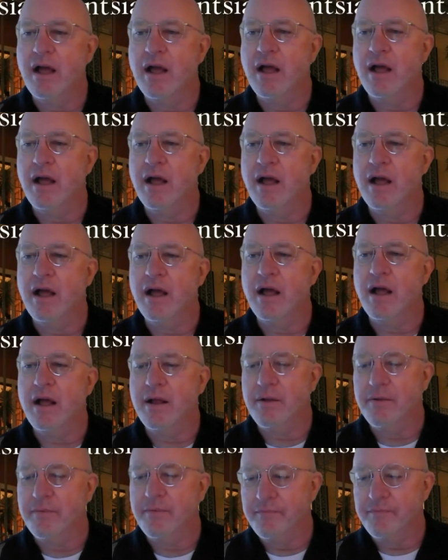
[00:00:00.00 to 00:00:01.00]
have
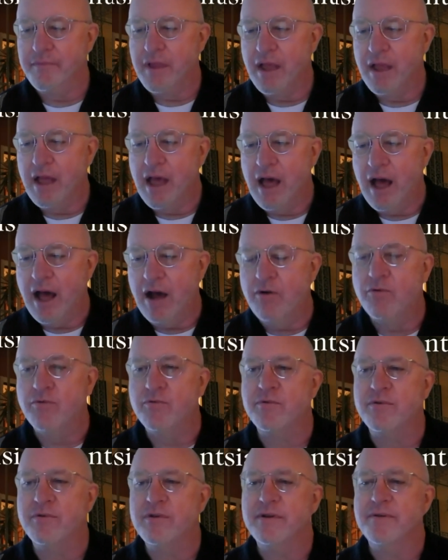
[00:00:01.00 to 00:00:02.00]
one I thought you would
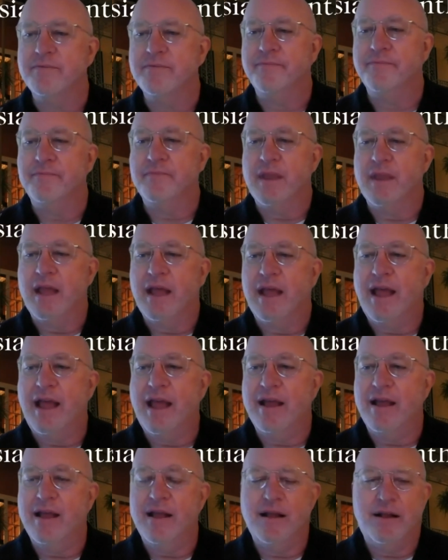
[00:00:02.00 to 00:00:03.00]
enjoy since you
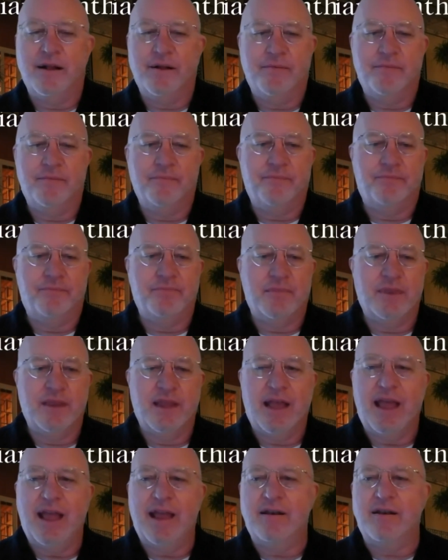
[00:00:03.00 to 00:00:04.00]
like that one.
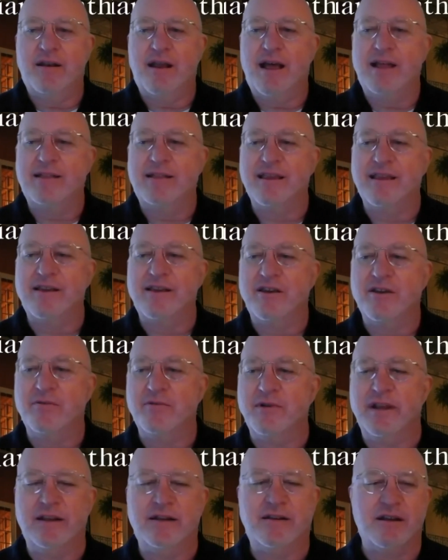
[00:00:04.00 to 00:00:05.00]
And I think you
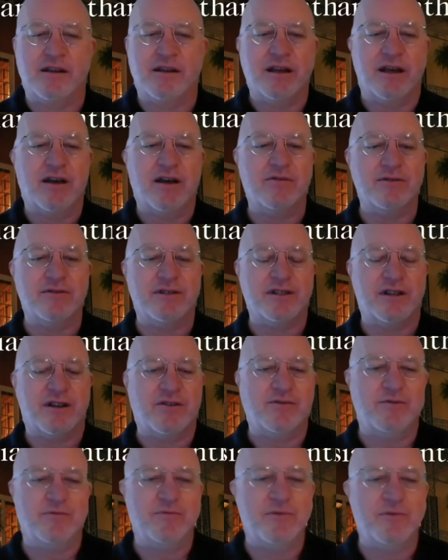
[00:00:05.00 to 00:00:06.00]
need to go,
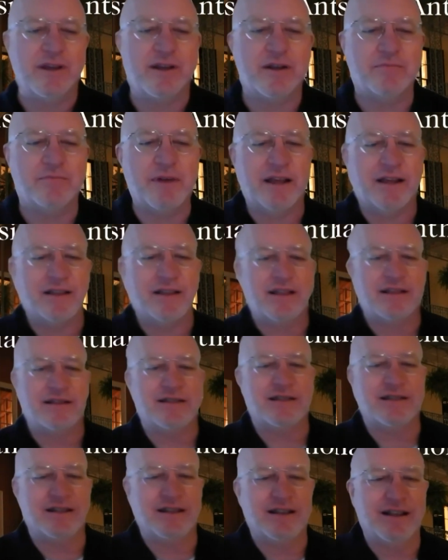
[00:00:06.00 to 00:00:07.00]
so we soon,
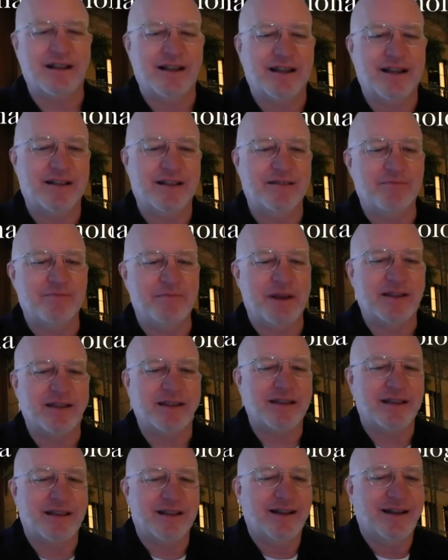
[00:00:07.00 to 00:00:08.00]
yeah. This is
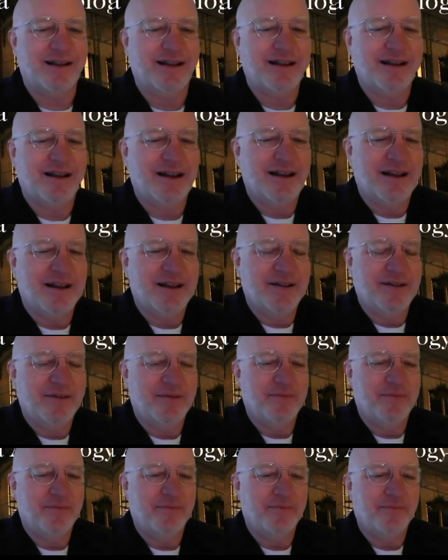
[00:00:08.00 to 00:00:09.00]
called New Orleans, a
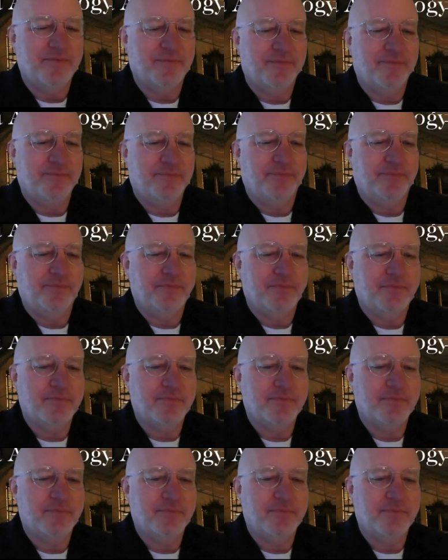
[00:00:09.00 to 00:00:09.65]
Neighborhood Nation.